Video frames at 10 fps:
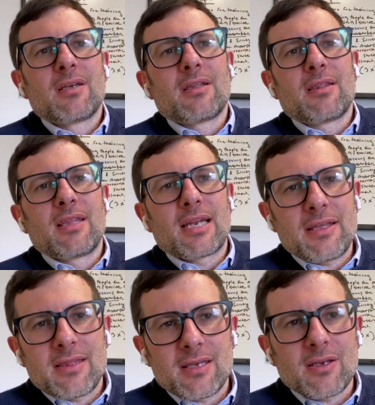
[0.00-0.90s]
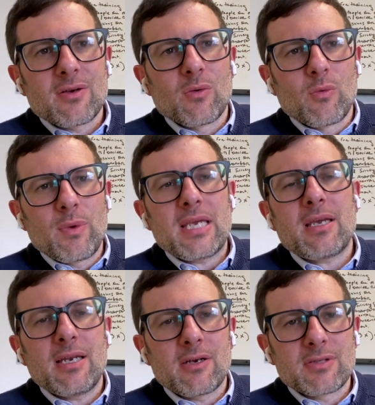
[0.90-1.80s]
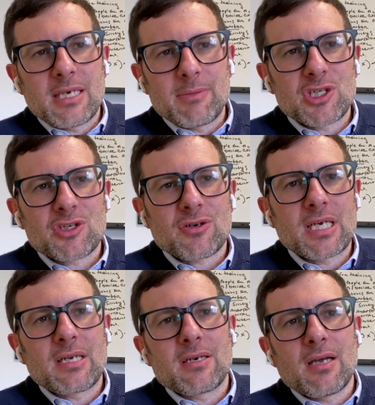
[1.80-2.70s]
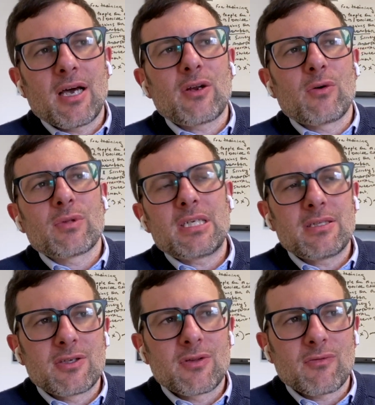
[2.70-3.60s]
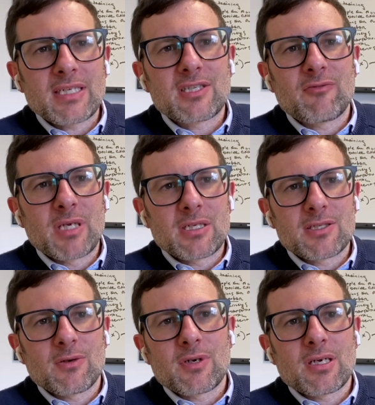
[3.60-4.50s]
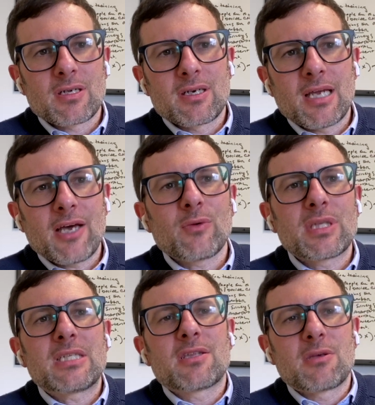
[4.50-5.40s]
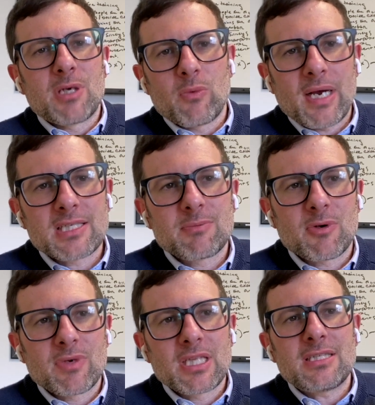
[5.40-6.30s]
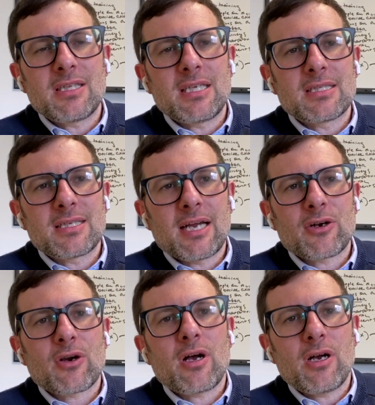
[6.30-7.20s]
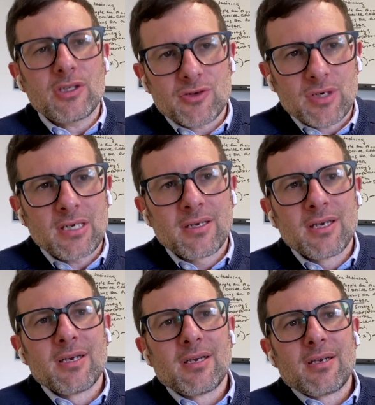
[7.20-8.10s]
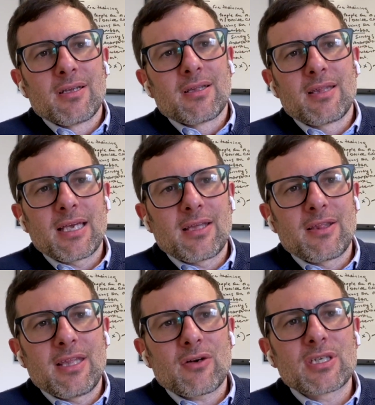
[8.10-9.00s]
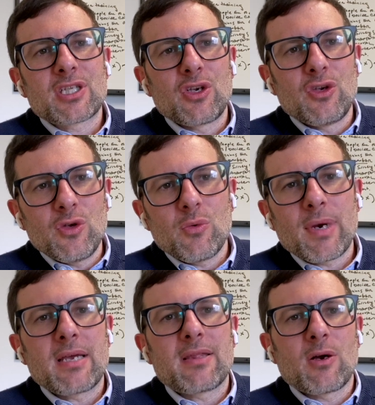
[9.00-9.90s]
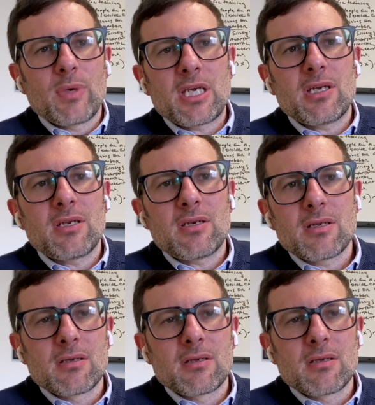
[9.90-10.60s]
that I think we can now demonstrate not only to the rest of Minnesota, not only to the Midwest, but really to the entire country, that there is a new way that we can